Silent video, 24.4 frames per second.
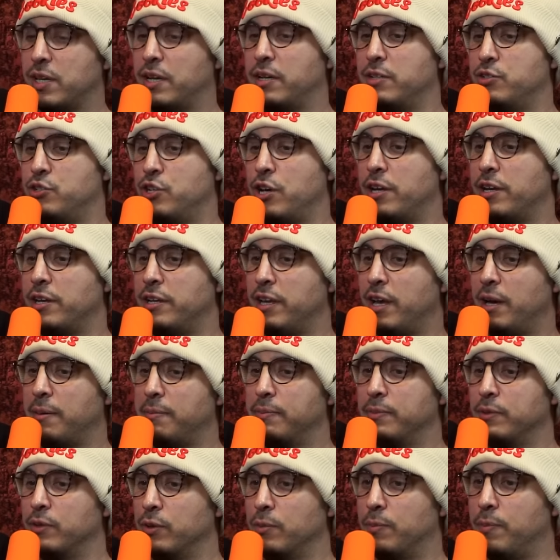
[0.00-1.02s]
looks like a Johnny
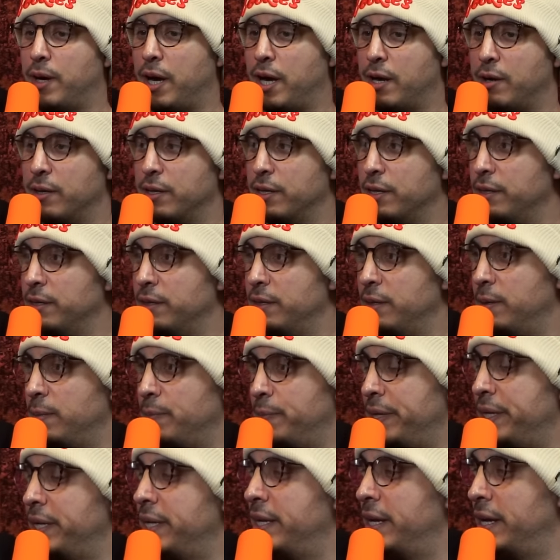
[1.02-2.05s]
Depp little pirate.
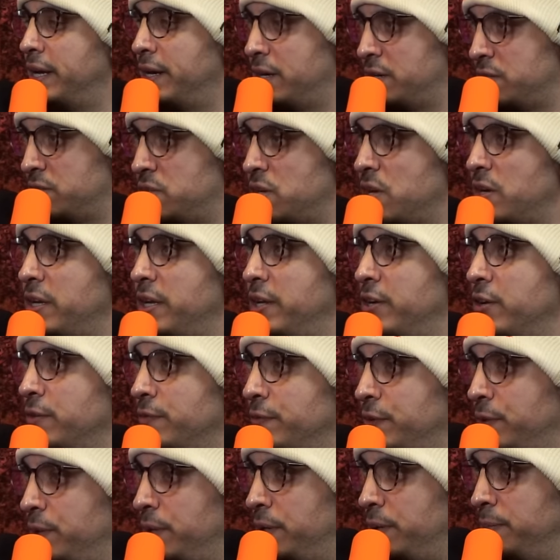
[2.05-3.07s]
Uh, but uh, Hasan
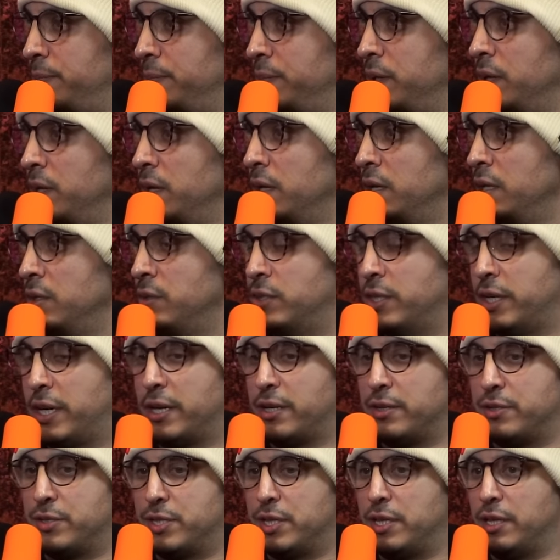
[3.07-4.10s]
interviewed him mm-hmm. to
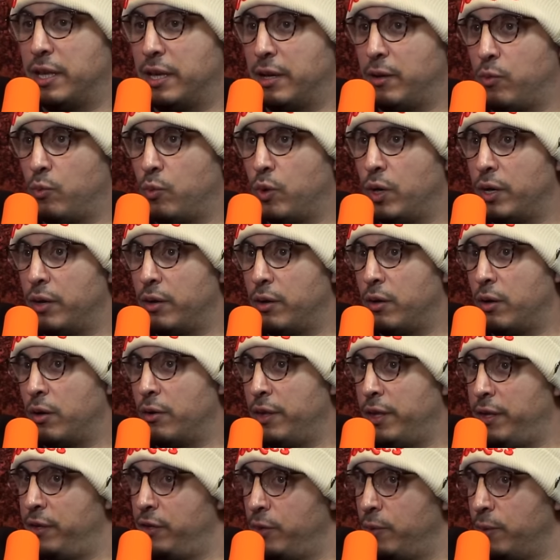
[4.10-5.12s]
kind of see like what
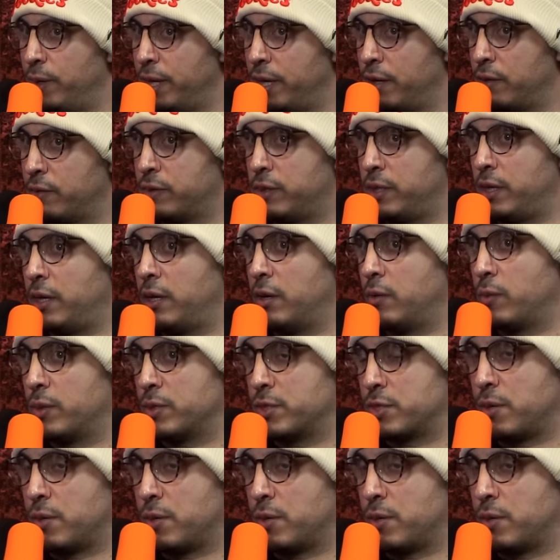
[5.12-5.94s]
are they doing out there,